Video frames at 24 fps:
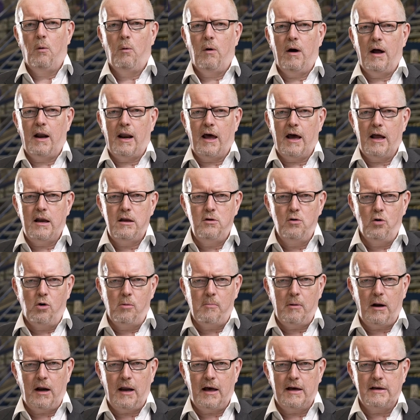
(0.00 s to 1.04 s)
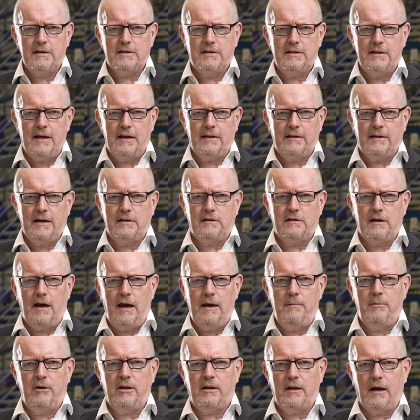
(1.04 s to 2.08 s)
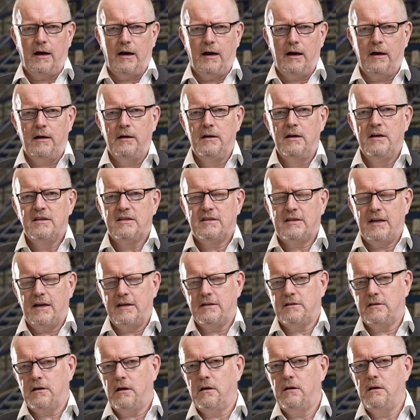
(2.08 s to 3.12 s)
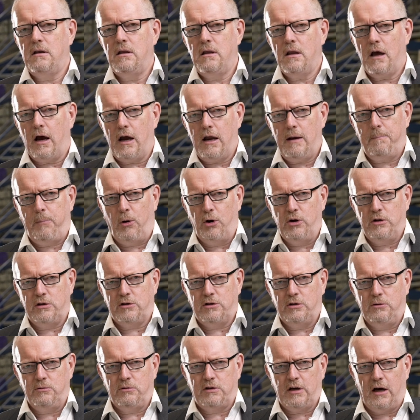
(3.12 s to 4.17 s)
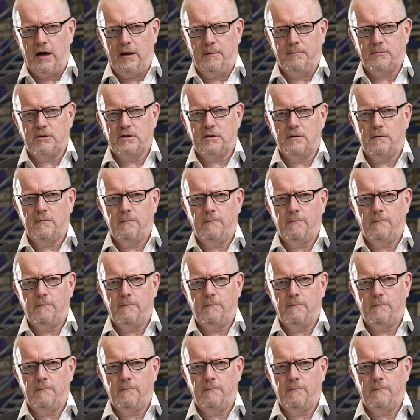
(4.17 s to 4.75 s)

while our normalized net debt to EBITDA stands at 9.2 times.